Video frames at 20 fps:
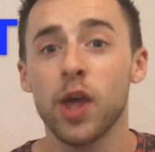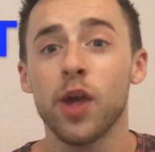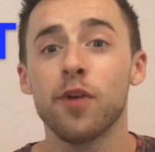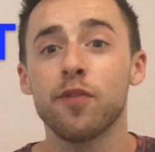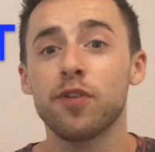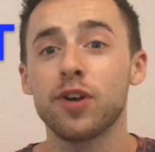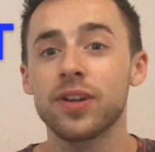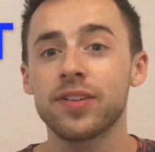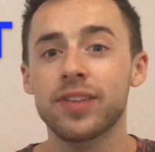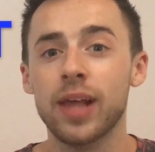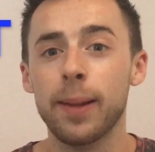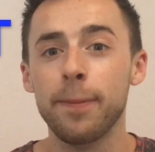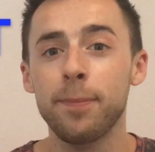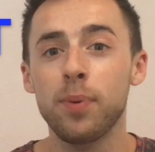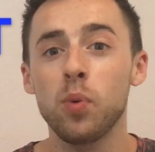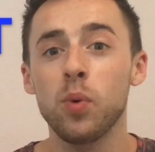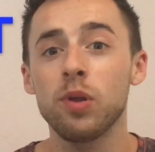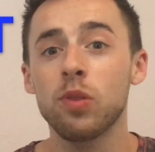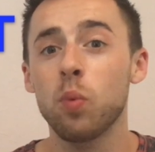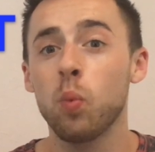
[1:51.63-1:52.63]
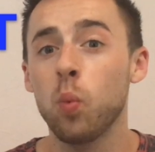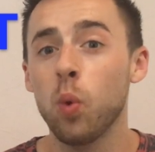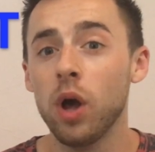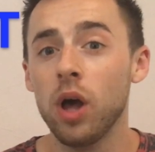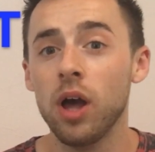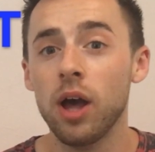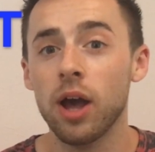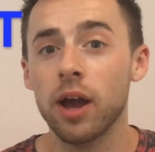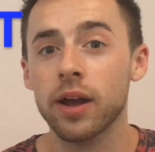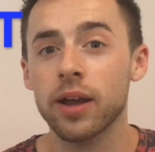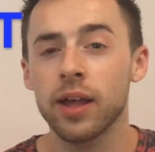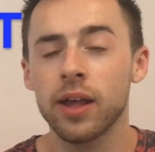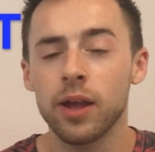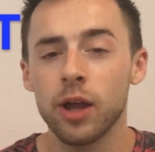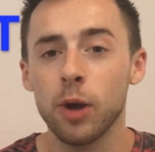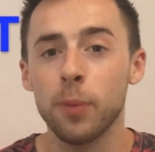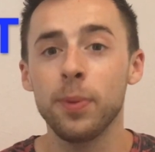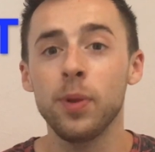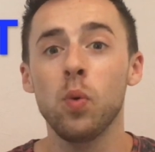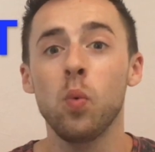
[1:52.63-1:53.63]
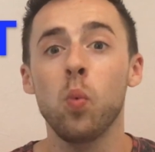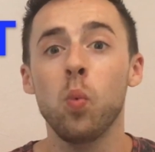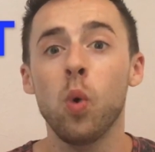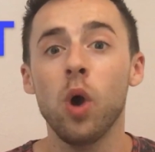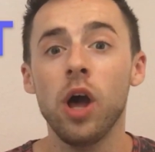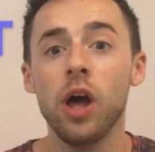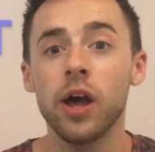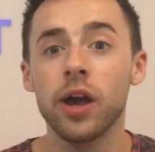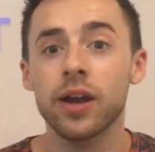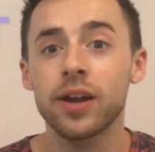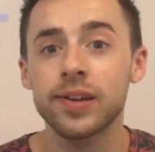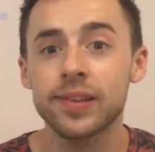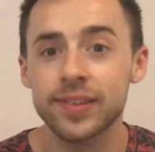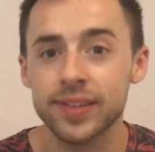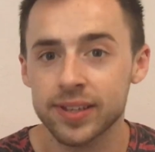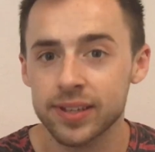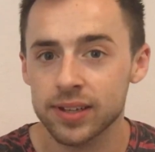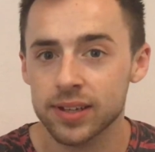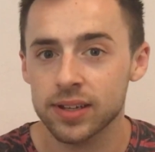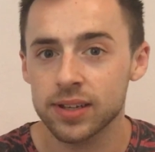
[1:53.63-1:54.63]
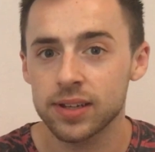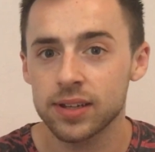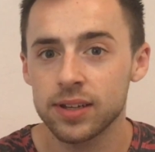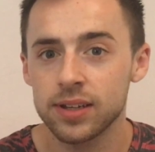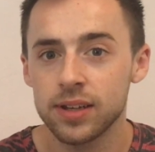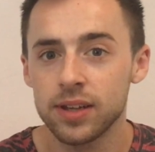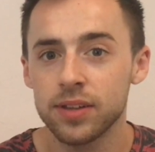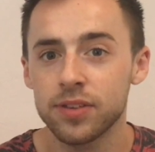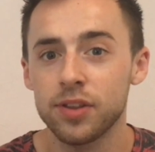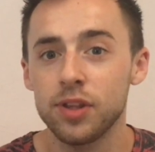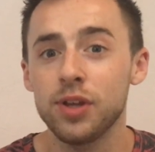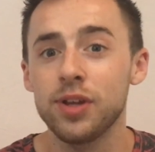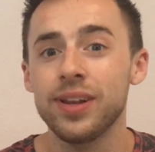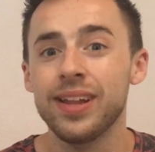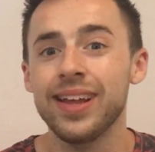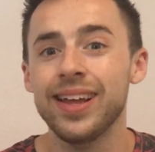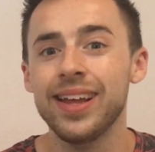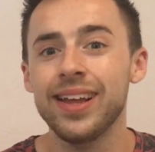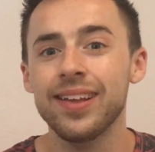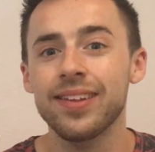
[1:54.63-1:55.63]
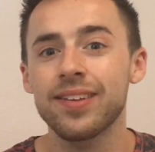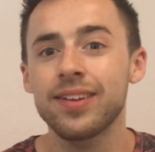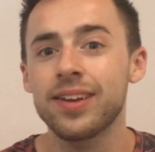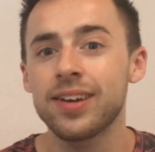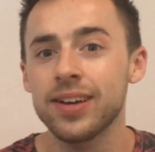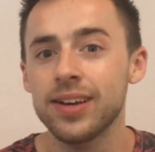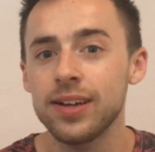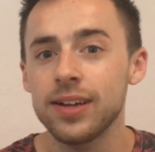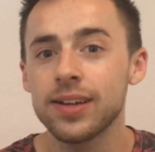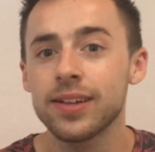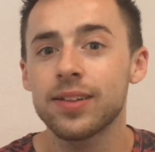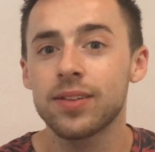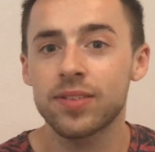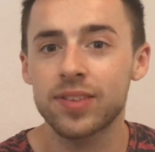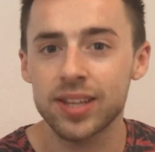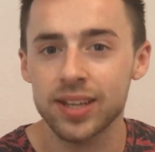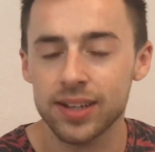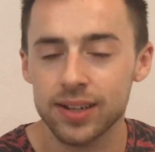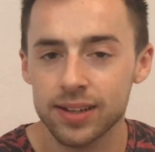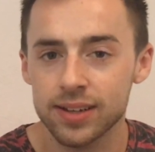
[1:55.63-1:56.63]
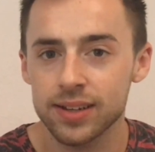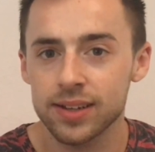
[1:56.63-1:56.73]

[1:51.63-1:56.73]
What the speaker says: For example, with work, it will be worked. So you can hear it's k-t.